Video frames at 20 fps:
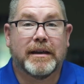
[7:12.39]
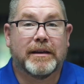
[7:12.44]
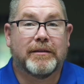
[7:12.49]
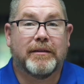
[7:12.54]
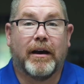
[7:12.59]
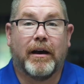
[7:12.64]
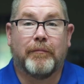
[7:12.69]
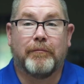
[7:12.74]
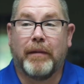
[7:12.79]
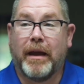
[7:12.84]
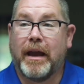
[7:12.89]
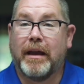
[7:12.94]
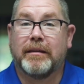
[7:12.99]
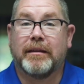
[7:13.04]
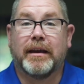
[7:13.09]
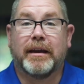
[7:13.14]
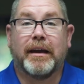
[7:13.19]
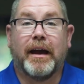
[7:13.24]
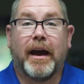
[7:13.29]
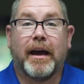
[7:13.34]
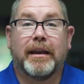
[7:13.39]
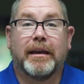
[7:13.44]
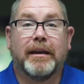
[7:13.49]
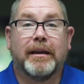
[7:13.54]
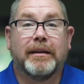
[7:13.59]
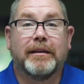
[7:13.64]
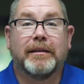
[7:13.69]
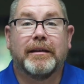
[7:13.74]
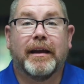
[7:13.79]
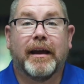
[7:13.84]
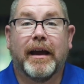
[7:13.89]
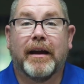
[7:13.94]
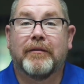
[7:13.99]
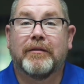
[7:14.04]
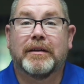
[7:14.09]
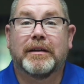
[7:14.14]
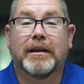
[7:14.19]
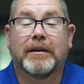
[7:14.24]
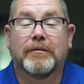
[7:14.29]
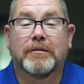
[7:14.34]
I thought, man, they got in,
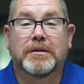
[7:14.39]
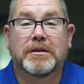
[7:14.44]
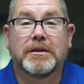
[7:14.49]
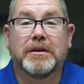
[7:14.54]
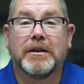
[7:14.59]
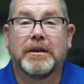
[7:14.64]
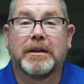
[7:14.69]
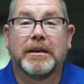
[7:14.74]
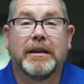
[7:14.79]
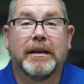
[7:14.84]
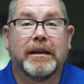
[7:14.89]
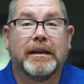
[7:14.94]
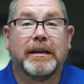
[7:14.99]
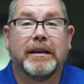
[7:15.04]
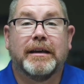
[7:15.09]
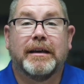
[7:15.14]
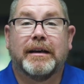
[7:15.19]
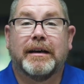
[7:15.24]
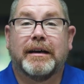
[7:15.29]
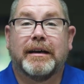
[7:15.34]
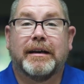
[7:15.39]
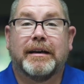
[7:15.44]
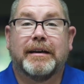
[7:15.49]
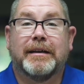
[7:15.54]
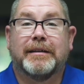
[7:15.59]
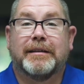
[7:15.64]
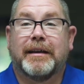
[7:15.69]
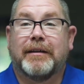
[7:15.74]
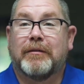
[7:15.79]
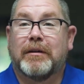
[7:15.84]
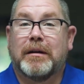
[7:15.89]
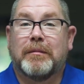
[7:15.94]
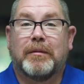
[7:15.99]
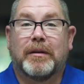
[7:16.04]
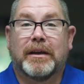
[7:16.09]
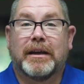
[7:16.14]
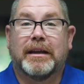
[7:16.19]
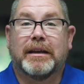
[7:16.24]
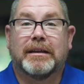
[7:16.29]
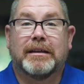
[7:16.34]
everything was good. They were able
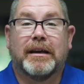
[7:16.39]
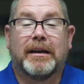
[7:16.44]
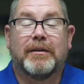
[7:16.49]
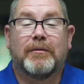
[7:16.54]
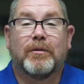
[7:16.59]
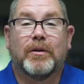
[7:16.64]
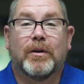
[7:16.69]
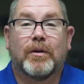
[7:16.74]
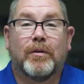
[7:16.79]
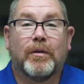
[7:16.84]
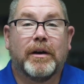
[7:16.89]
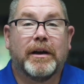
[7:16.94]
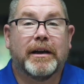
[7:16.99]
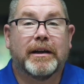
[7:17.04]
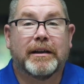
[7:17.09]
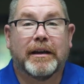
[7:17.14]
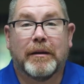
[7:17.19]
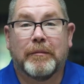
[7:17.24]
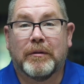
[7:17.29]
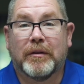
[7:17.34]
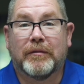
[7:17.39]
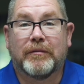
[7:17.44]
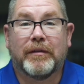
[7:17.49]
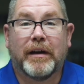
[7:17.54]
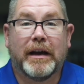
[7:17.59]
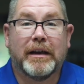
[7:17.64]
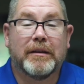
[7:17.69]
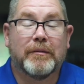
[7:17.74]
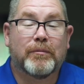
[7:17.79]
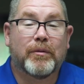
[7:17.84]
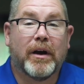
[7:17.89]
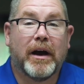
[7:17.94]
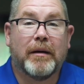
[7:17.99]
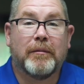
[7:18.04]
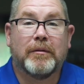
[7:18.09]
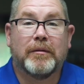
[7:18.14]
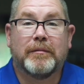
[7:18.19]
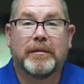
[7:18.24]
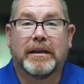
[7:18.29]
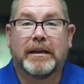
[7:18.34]
to get it done real quick, able to find the
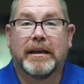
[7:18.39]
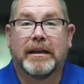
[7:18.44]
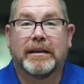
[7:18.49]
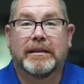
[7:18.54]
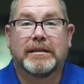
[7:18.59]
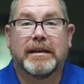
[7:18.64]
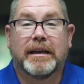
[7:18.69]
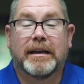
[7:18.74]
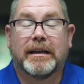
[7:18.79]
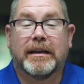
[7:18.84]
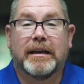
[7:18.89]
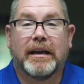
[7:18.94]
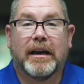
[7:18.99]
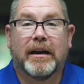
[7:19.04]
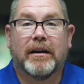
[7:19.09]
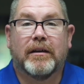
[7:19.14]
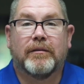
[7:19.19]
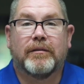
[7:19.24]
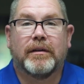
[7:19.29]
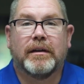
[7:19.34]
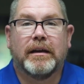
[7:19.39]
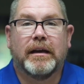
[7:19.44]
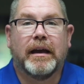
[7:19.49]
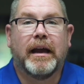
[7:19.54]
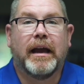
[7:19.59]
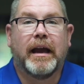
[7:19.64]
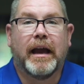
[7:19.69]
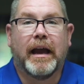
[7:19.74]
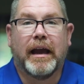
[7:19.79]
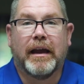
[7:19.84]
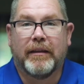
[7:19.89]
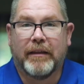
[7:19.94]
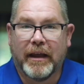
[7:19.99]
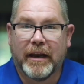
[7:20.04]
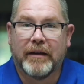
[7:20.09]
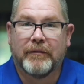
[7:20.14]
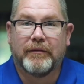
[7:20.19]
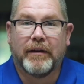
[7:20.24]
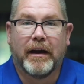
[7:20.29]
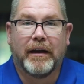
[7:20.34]
problem and get it taken care of. And then
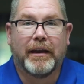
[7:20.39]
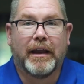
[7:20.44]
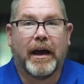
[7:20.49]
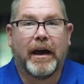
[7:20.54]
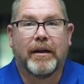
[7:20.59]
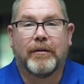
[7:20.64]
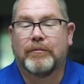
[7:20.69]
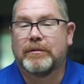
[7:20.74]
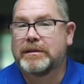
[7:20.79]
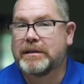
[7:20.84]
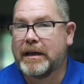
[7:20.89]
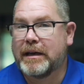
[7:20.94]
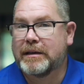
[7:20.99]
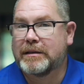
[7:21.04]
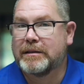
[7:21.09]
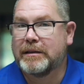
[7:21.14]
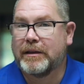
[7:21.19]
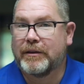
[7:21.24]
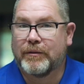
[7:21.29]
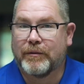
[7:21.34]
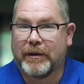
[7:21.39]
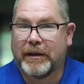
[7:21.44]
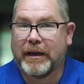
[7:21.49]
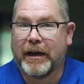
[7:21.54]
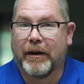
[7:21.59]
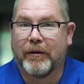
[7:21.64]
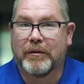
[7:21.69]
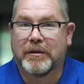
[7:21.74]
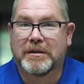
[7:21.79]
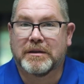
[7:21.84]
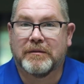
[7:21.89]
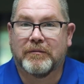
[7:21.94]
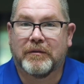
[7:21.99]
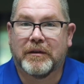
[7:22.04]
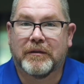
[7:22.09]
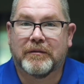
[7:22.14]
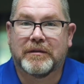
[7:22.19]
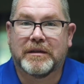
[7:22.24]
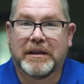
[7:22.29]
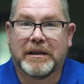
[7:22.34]
I found out it was actually 3 hours and
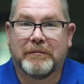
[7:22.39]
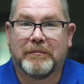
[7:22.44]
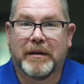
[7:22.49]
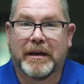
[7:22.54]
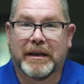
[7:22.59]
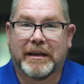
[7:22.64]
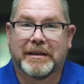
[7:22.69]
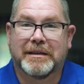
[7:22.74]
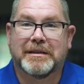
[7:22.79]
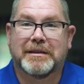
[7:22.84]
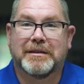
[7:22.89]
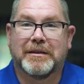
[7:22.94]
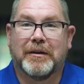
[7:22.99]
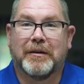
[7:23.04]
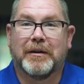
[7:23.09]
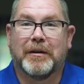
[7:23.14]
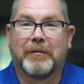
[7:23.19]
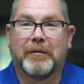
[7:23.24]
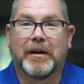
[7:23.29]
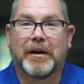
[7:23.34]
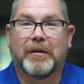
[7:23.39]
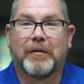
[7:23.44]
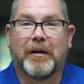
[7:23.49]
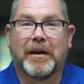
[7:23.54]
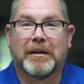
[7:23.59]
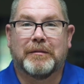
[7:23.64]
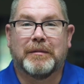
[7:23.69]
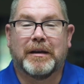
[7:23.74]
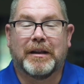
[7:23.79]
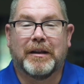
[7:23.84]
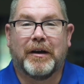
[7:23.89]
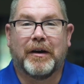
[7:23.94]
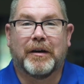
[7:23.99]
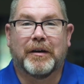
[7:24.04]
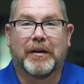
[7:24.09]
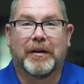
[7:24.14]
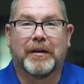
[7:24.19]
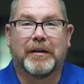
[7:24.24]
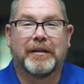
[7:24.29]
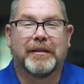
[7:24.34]
15 minutes. So it went quite a bit
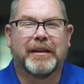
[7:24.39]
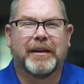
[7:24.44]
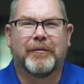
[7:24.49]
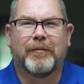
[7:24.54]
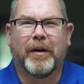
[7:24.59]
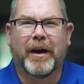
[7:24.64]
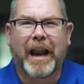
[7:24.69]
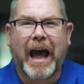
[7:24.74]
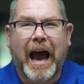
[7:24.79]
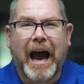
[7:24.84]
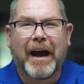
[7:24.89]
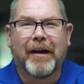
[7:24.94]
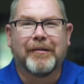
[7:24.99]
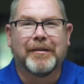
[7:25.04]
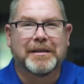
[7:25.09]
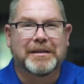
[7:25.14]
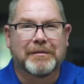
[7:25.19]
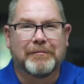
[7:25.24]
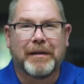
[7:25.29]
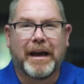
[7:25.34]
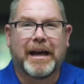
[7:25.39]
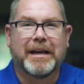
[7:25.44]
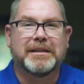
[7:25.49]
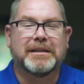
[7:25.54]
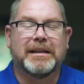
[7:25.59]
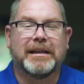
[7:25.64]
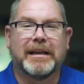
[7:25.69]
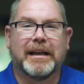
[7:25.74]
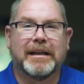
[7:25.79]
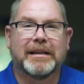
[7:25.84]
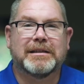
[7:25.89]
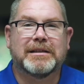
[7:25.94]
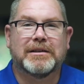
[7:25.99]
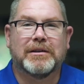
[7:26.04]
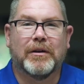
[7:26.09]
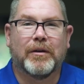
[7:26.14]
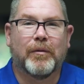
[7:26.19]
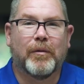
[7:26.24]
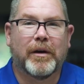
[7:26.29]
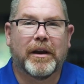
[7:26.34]
longer than what I was imagining it.
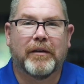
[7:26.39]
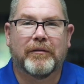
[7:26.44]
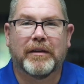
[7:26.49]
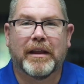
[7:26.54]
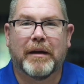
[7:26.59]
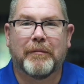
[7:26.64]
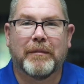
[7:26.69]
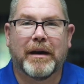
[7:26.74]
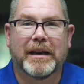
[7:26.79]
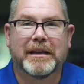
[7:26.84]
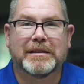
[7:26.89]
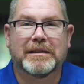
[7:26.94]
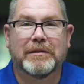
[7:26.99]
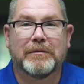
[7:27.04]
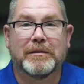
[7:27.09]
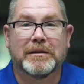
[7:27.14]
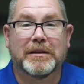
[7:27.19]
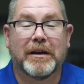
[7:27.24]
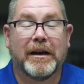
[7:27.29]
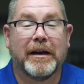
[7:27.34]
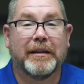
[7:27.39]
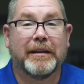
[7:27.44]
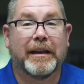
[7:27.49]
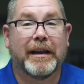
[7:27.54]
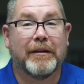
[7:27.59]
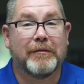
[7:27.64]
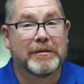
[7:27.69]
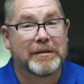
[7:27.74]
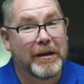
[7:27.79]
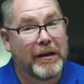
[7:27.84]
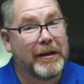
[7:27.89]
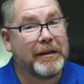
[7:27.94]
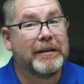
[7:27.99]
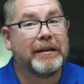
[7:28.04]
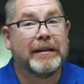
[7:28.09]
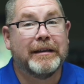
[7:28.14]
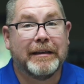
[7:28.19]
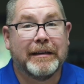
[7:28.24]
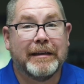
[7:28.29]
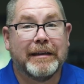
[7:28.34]
So whatever that medicine was on that I was on,
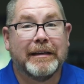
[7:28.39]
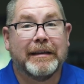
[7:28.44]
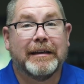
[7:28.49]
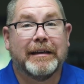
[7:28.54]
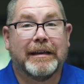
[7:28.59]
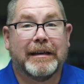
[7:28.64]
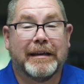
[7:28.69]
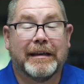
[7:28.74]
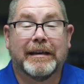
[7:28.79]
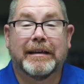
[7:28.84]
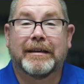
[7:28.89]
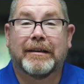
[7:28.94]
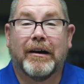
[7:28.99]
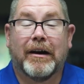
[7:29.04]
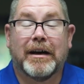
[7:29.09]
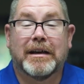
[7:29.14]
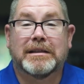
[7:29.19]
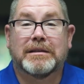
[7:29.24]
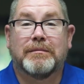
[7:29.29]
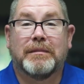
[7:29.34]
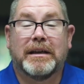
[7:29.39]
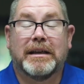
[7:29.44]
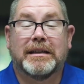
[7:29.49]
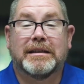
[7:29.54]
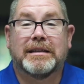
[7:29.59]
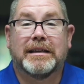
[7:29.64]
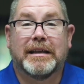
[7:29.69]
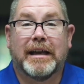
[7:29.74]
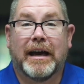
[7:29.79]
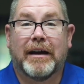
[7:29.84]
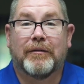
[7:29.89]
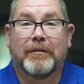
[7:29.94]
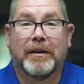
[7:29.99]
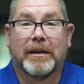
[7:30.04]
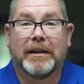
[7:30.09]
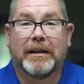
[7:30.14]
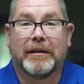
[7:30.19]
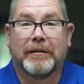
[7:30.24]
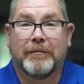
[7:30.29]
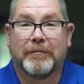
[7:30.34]
it caused me to not
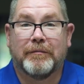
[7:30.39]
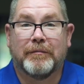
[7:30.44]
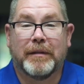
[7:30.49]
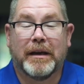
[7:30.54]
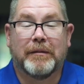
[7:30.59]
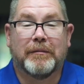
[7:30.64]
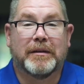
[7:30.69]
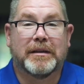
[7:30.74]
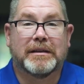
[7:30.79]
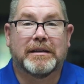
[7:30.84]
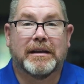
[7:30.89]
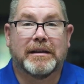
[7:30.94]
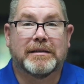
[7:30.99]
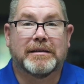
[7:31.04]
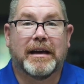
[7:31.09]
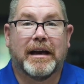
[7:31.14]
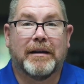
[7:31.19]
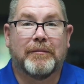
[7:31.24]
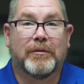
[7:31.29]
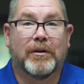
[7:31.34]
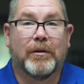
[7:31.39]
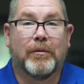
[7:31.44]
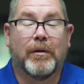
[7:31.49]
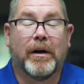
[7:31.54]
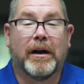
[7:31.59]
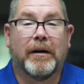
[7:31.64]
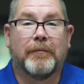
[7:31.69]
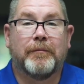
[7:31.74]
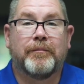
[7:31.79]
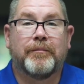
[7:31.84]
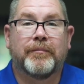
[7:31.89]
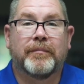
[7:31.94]
really be able to tell time real well.